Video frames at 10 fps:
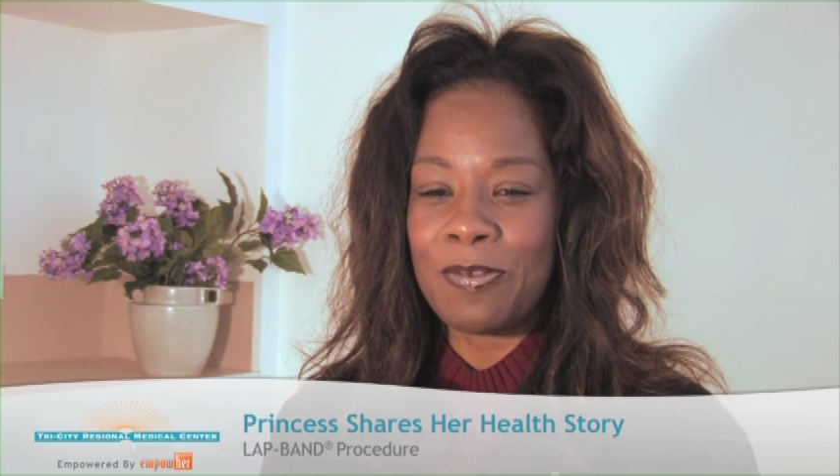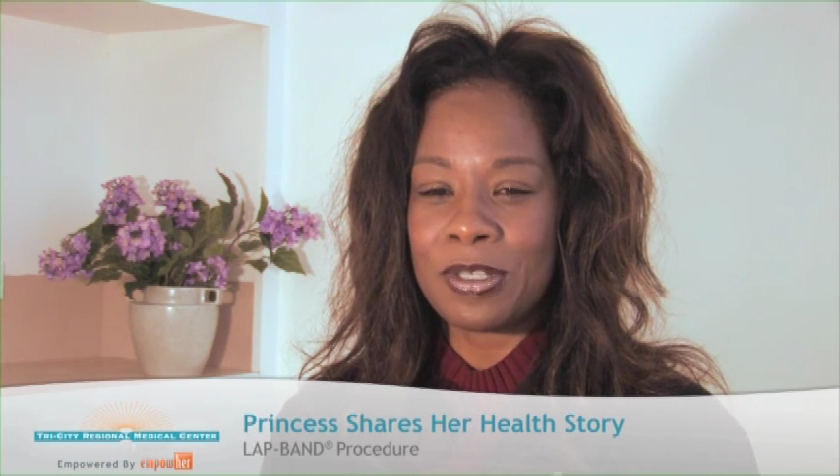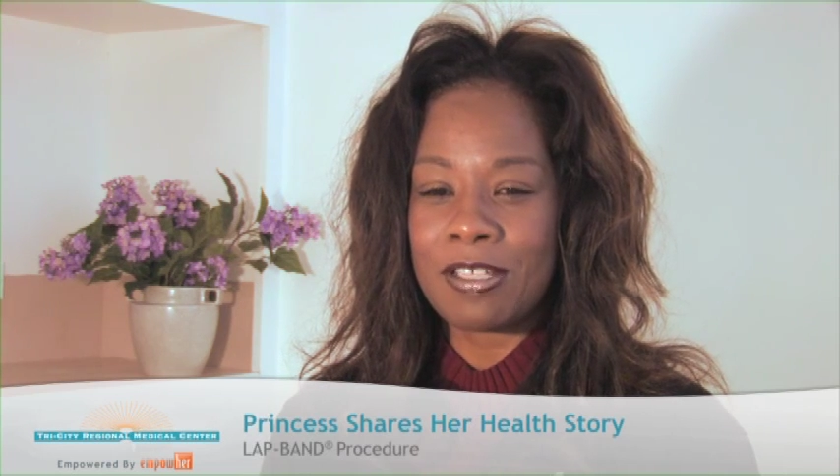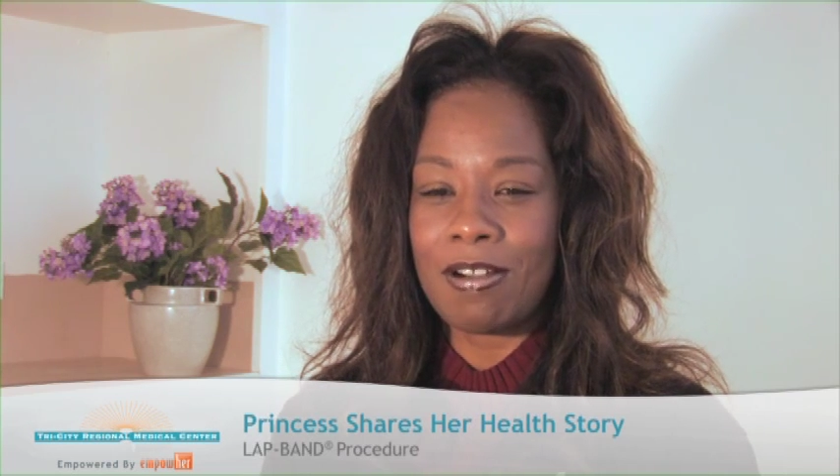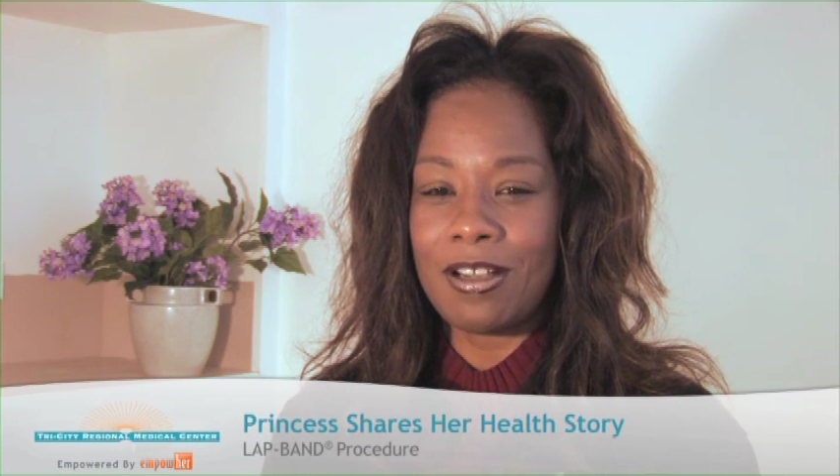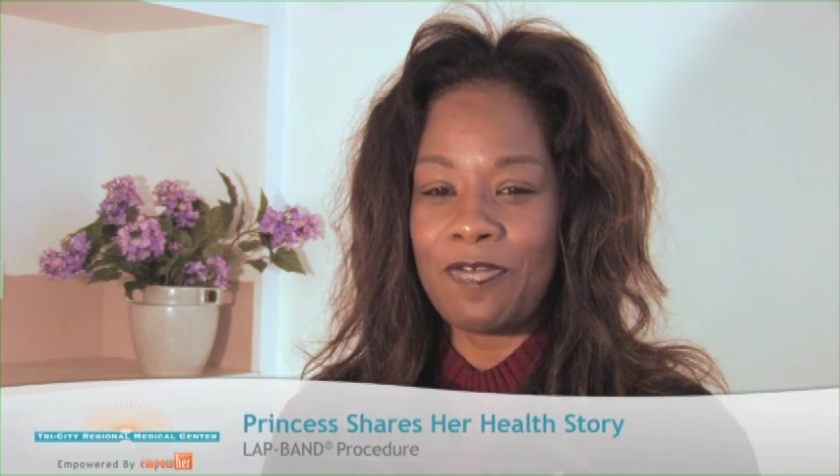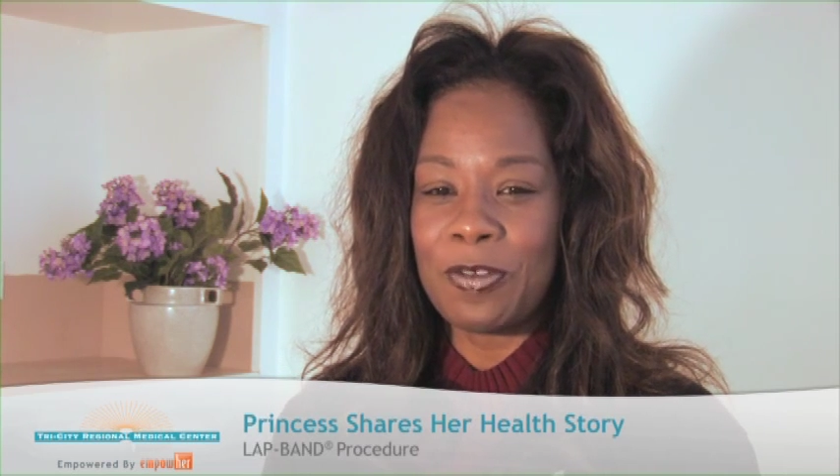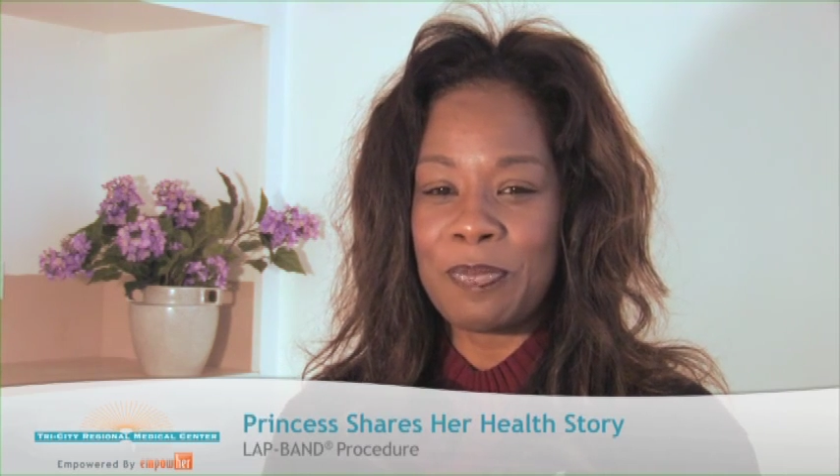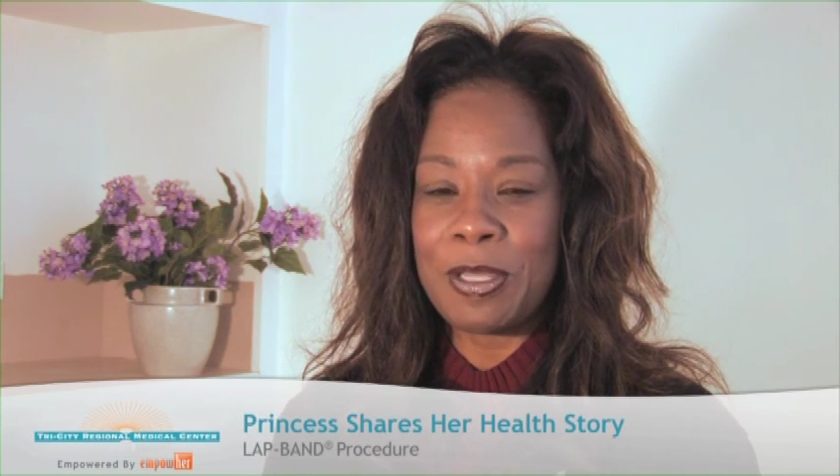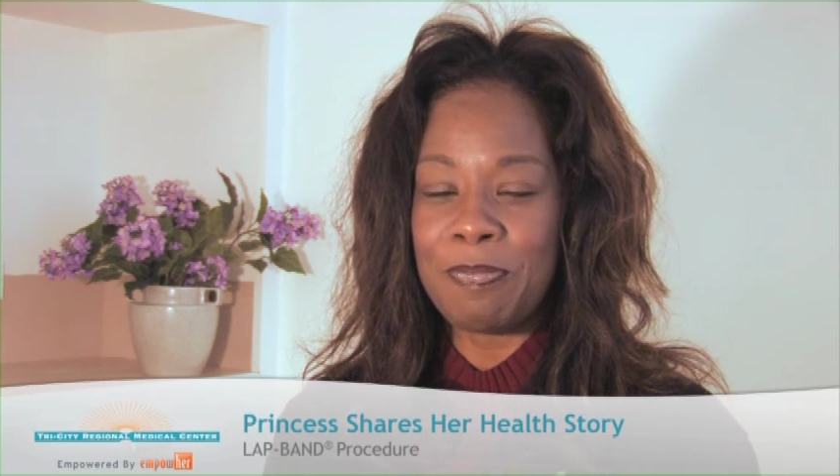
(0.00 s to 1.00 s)
it was hard
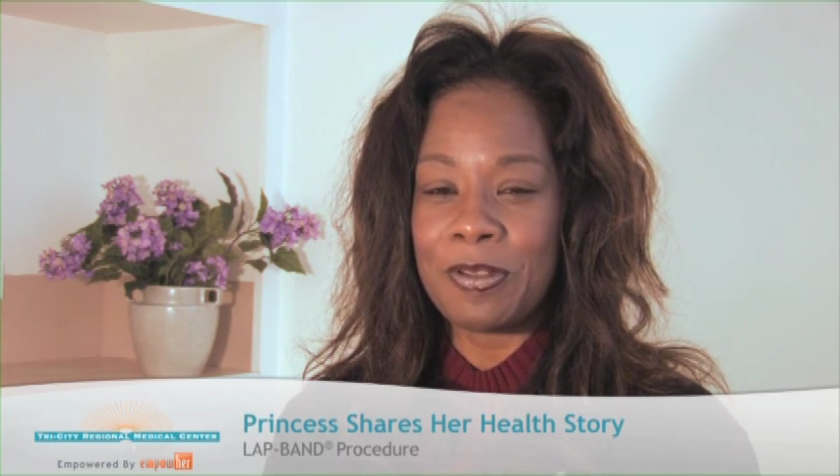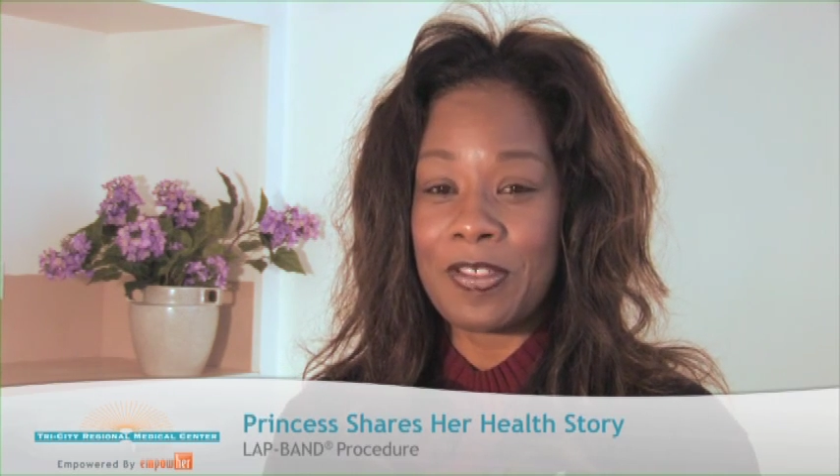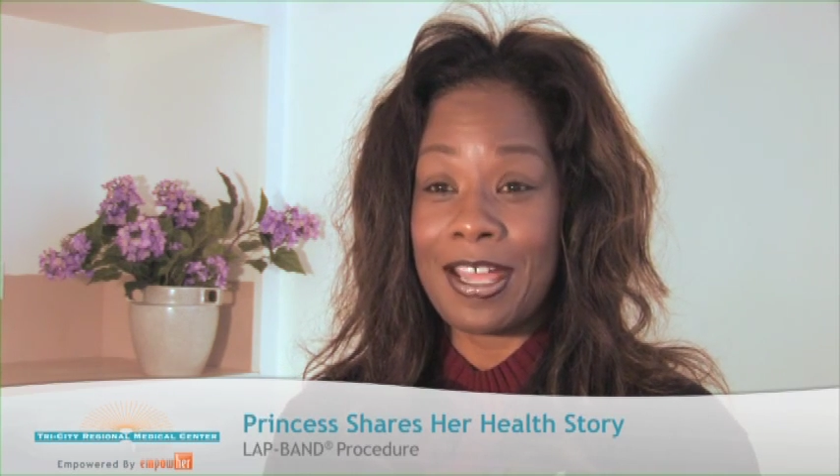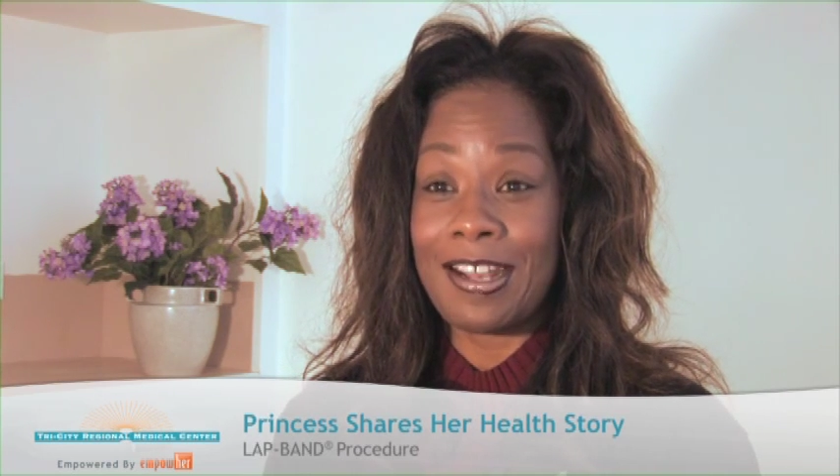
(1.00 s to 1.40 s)
for people that